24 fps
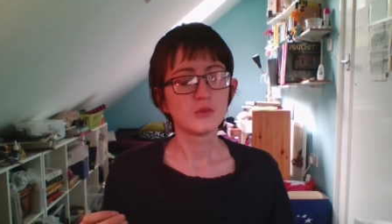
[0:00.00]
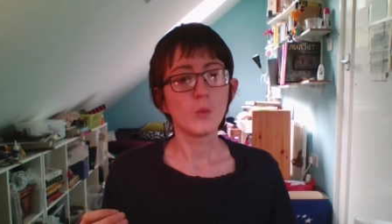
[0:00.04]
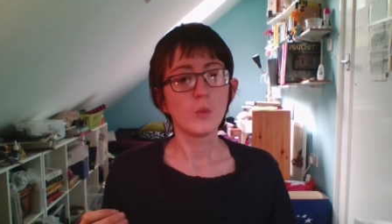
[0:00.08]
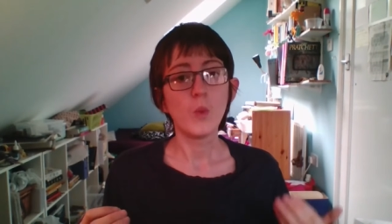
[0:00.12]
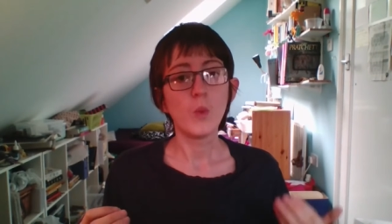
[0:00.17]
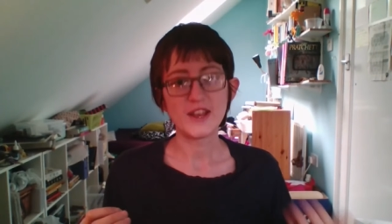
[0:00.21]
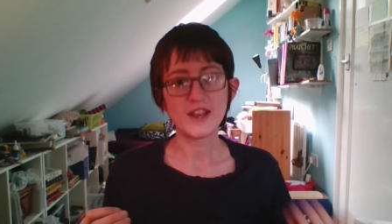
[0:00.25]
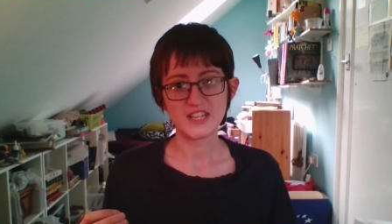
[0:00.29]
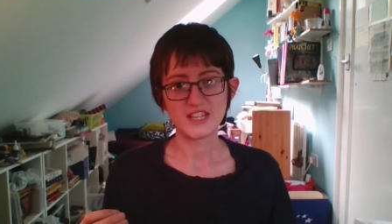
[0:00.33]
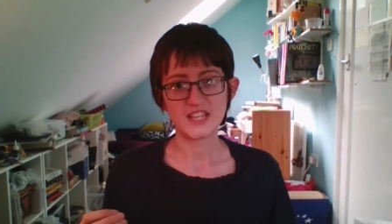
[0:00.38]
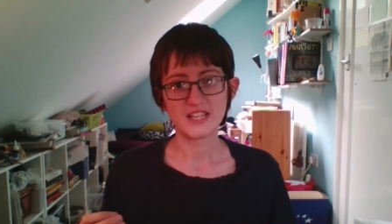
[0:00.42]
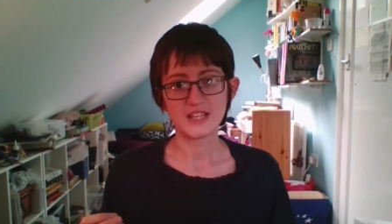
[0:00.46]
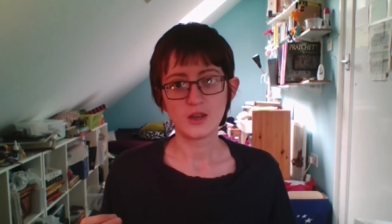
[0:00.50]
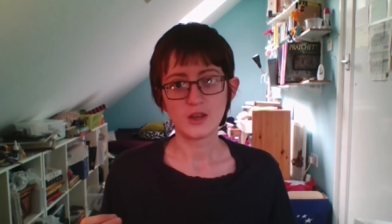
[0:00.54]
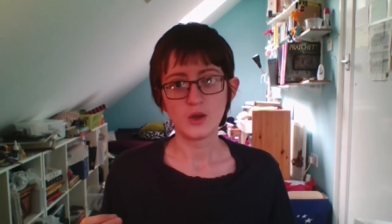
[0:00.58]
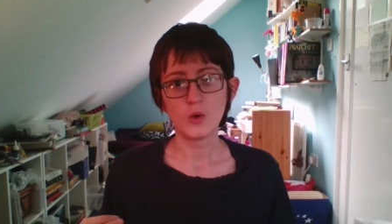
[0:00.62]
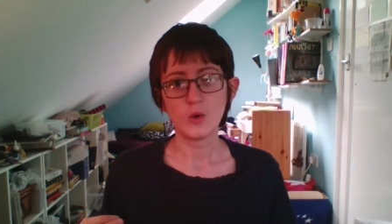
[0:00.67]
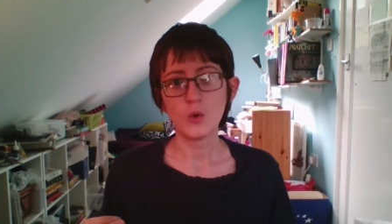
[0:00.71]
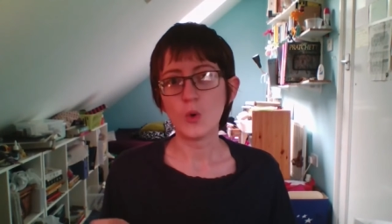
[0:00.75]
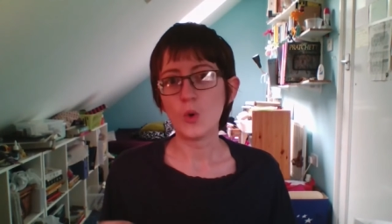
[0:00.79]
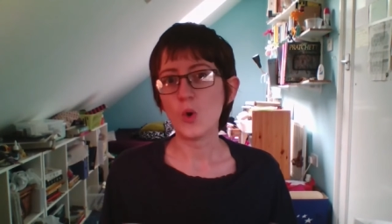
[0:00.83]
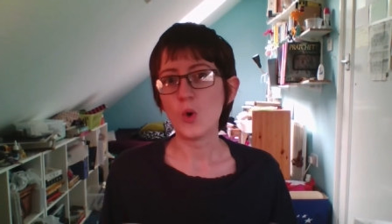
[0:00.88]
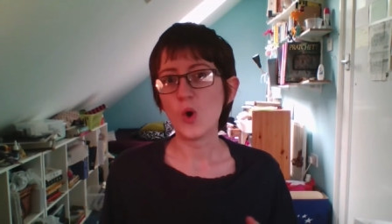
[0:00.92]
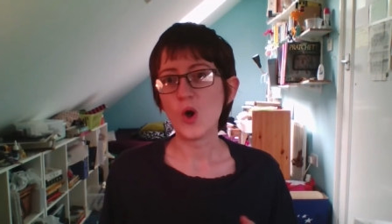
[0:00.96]
wedding
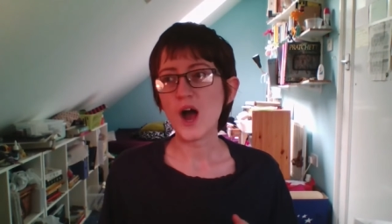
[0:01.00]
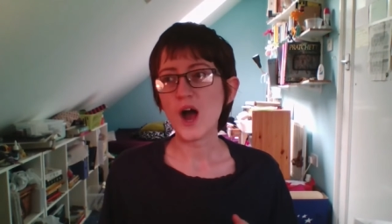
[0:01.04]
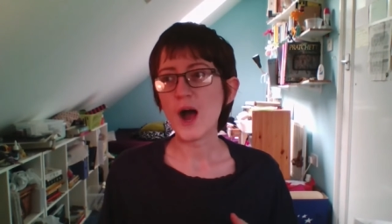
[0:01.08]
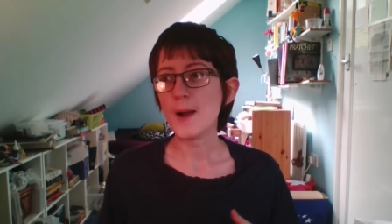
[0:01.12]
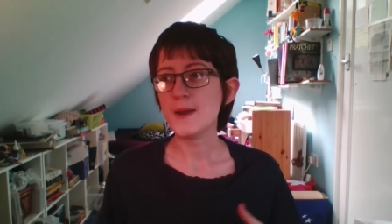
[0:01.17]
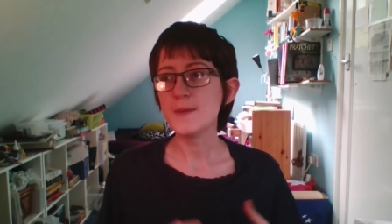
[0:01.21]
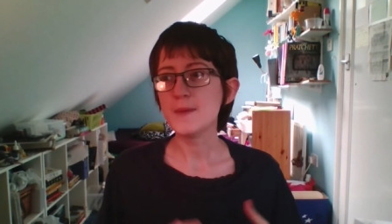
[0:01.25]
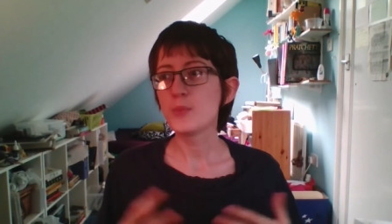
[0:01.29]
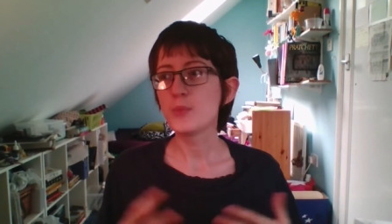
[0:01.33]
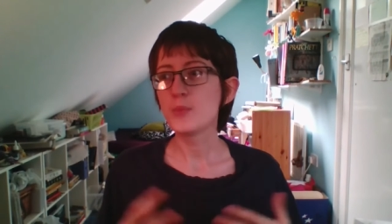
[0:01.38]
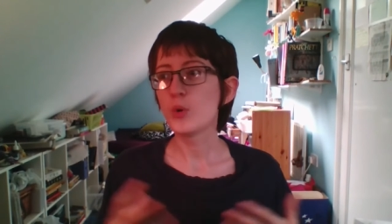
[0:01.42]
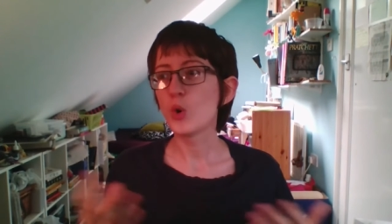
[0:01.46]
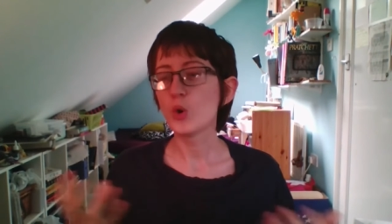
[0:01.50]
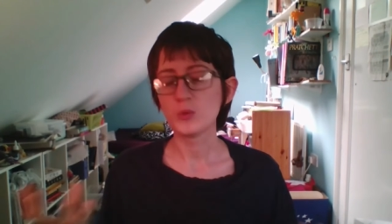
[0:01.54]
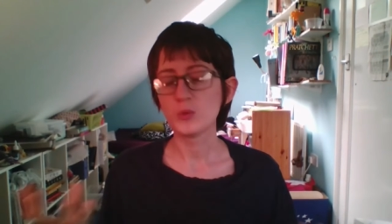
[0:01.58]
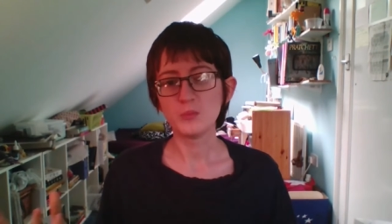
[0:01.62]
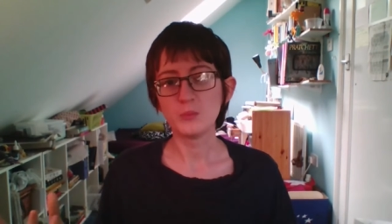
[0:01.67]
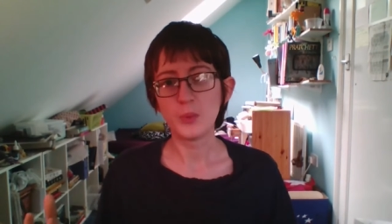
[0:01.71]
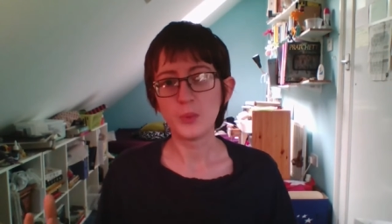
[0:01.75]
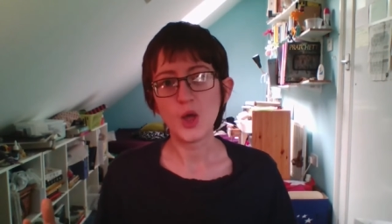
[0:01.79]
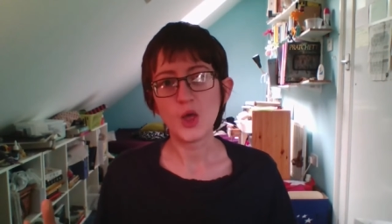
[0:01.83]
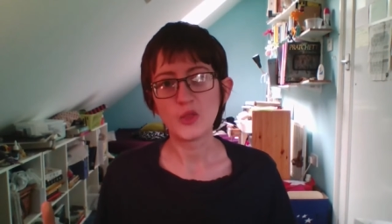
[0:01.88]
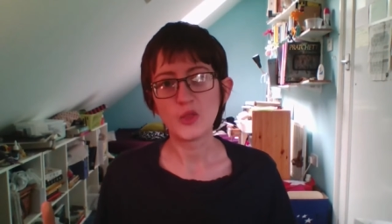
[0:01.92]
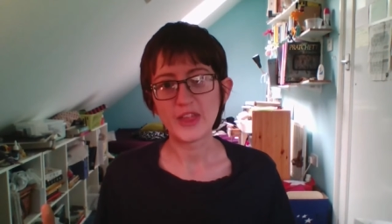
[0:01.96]
or an important
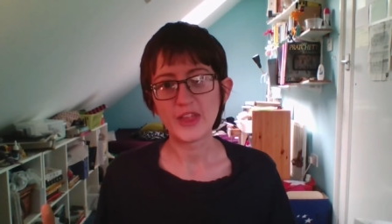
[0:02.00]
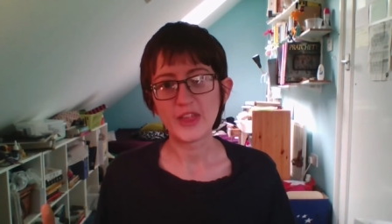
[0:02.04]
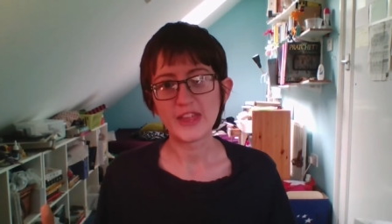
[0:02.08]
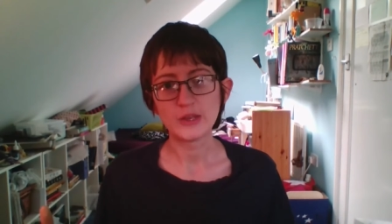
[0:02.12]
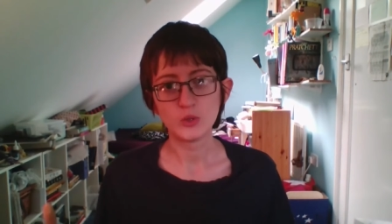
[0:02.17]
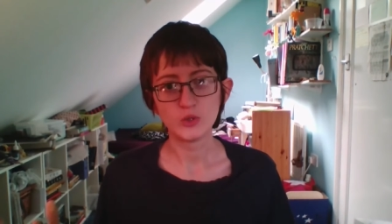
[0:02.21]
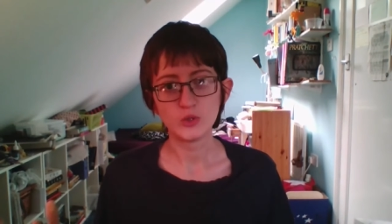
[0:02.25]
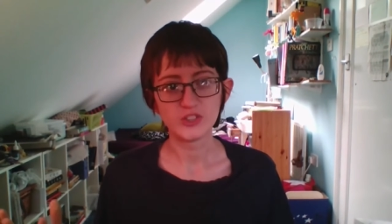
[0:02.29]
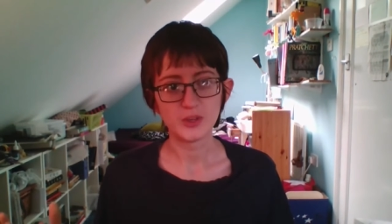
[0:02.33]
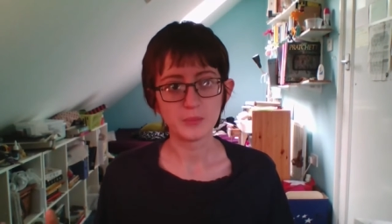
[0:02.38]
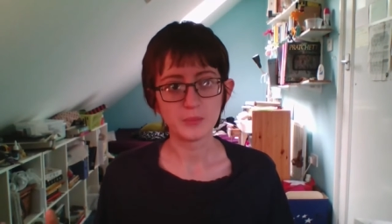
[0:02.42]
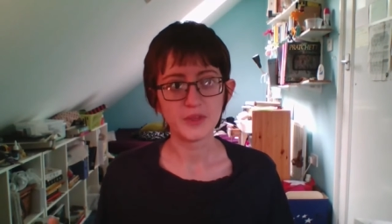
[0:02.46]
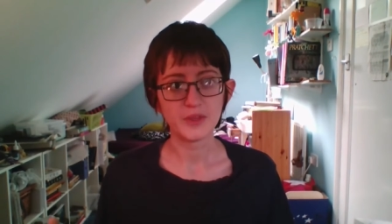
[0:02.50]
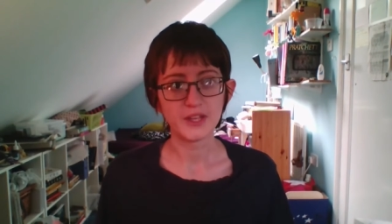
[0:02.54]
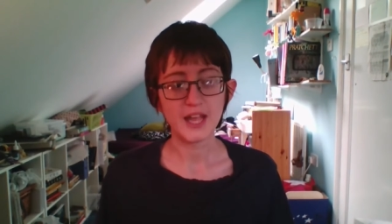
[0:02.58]
birthday or something,